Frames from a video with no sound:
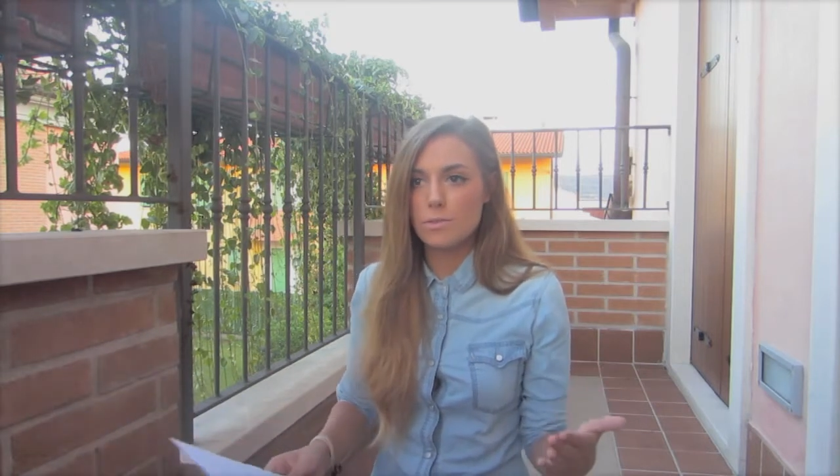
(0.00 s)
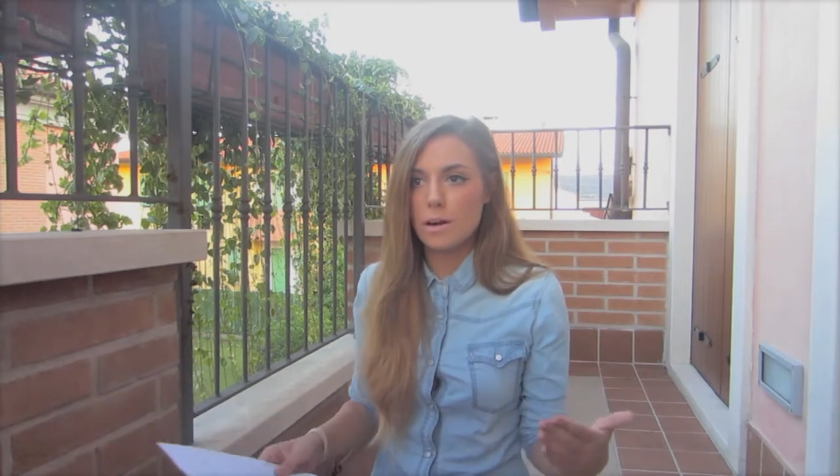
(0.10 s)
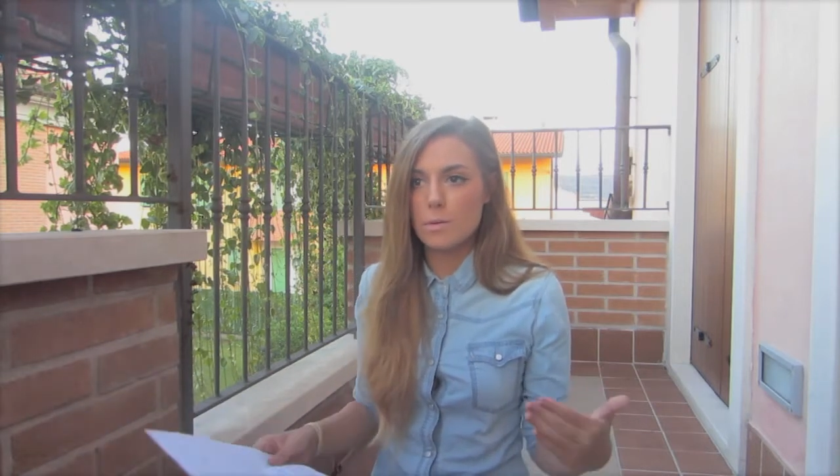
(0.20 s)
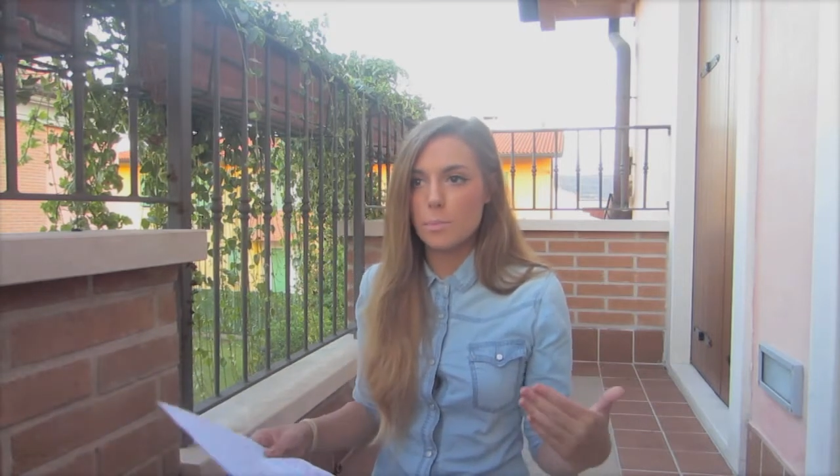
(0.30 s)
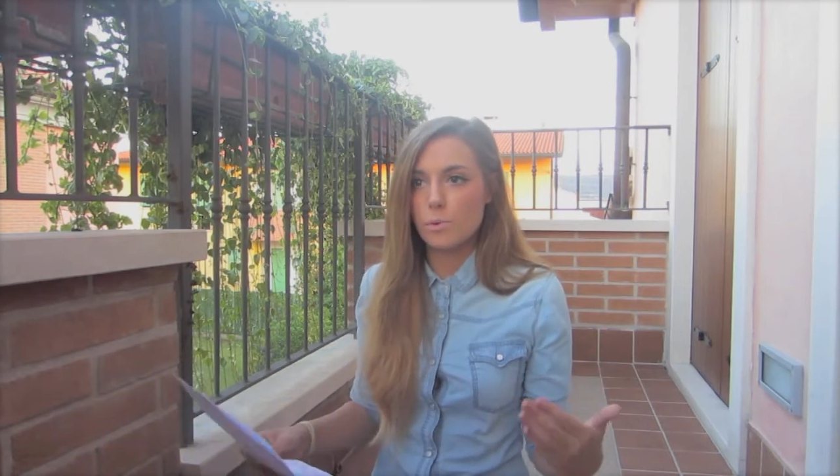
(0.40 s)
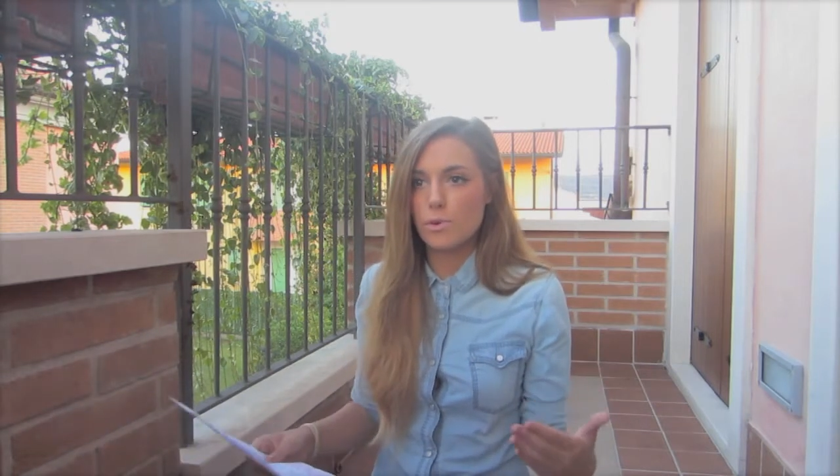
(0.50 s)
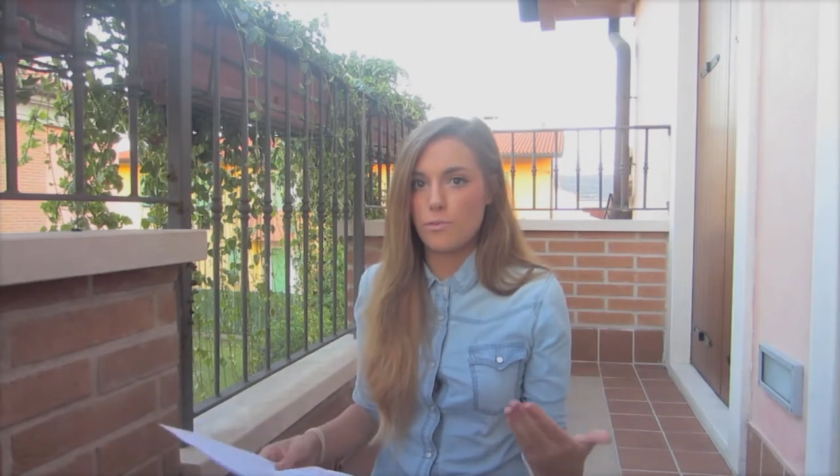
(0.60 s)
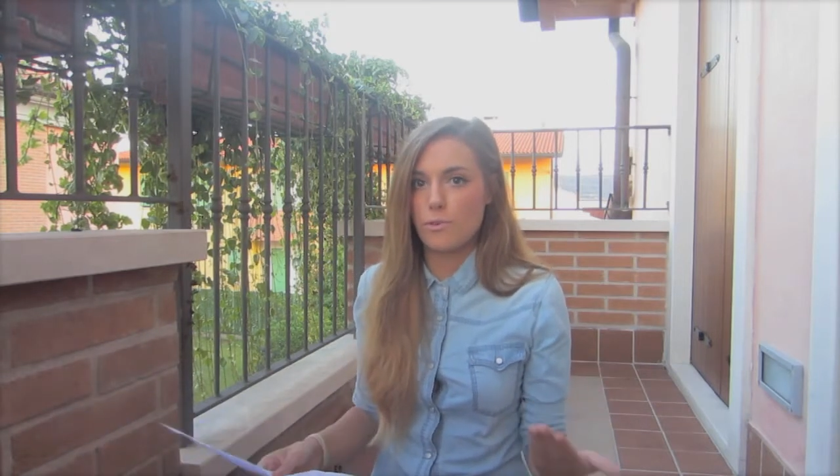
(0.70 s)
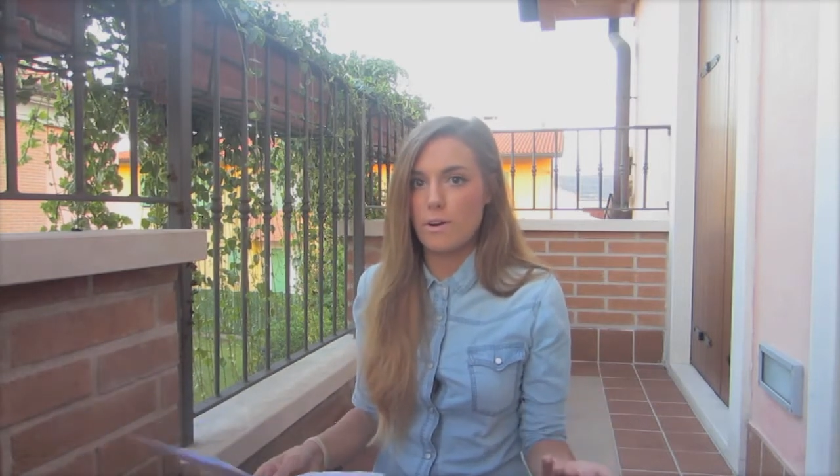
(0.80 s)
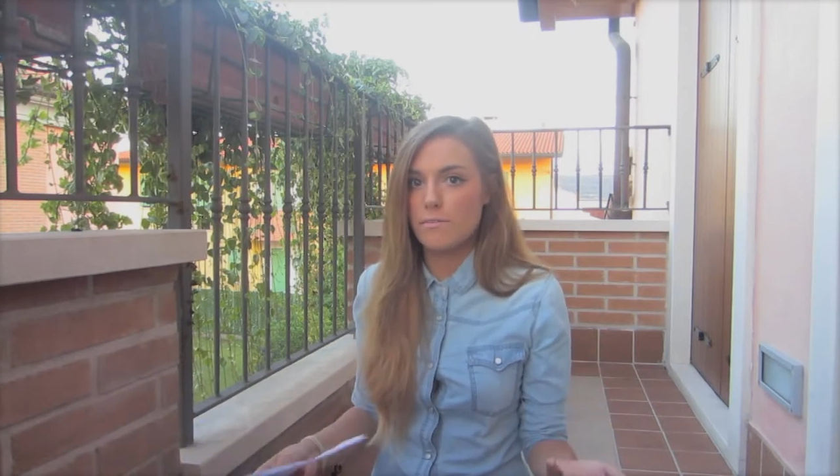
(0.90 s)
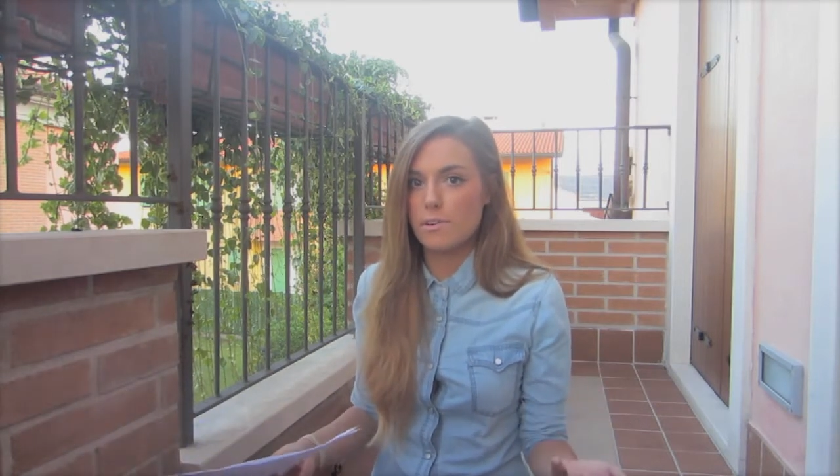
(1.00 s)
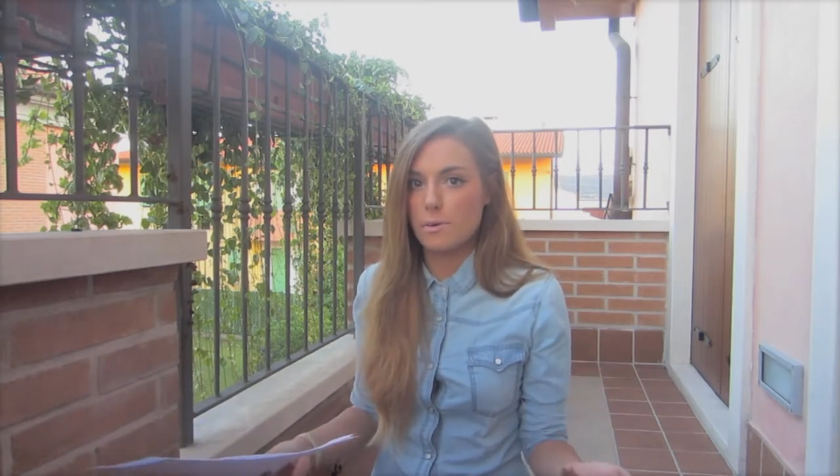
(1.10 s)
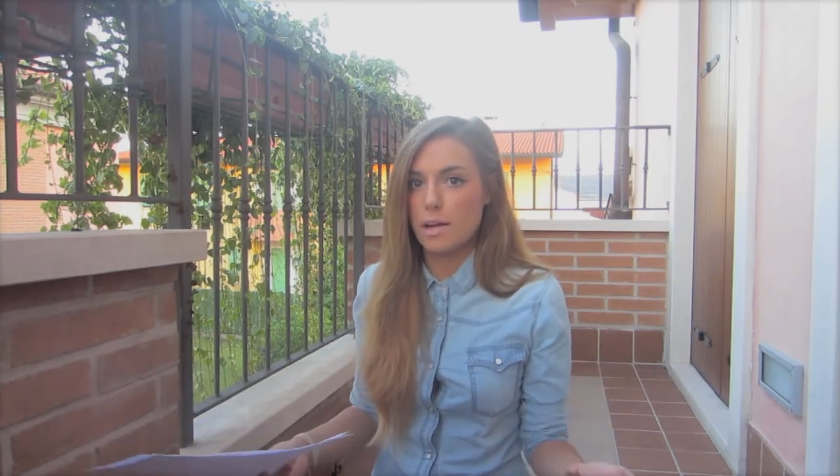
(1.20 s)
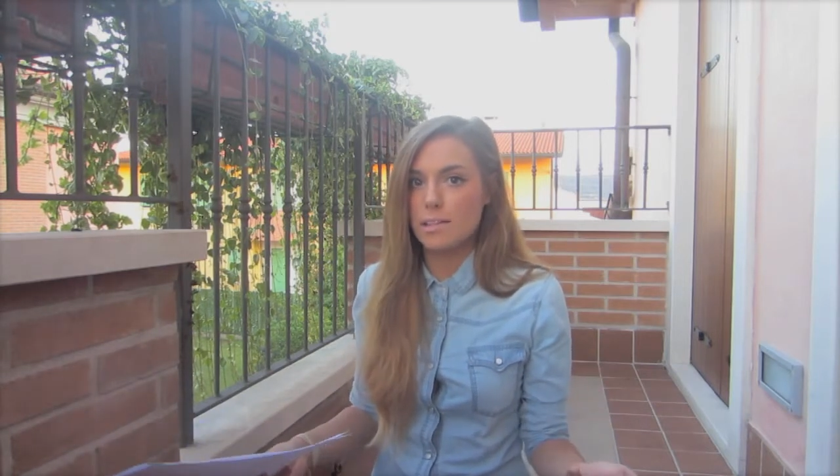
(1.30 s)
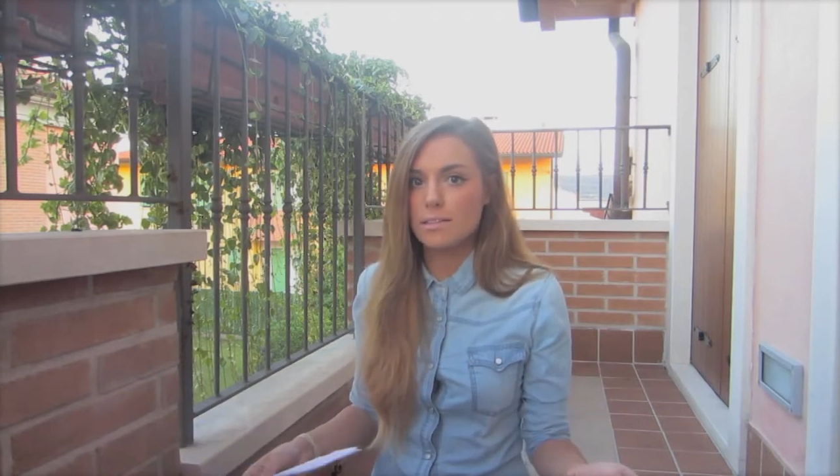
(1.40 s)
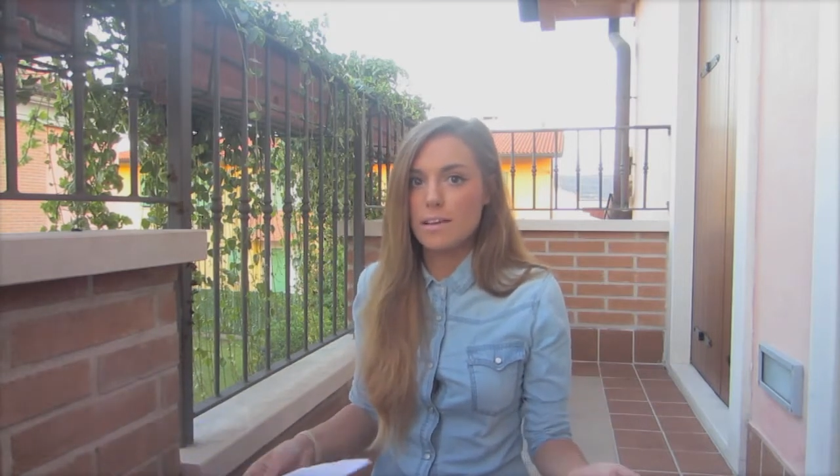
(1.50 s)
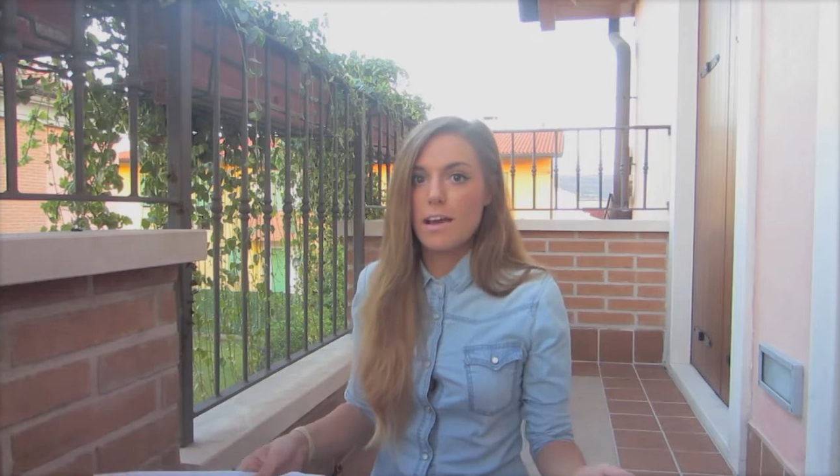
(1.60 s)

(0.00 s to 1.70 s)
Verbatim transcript: you are poor forever, right?